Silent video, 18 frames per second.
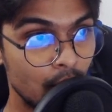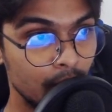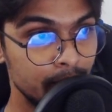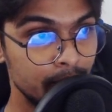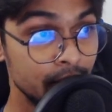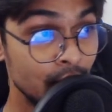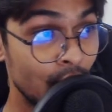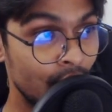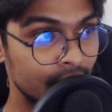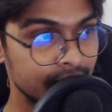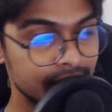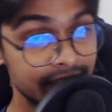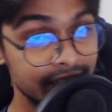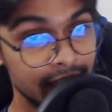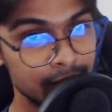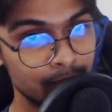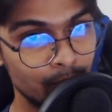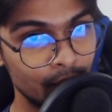beyond
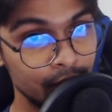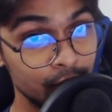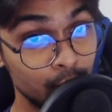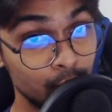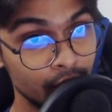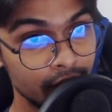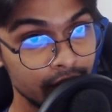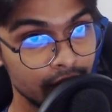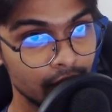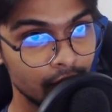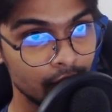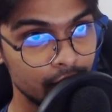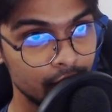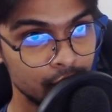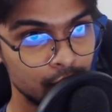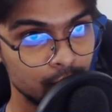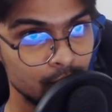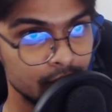6.3
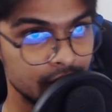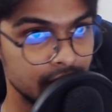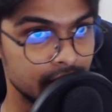gigahertz, which is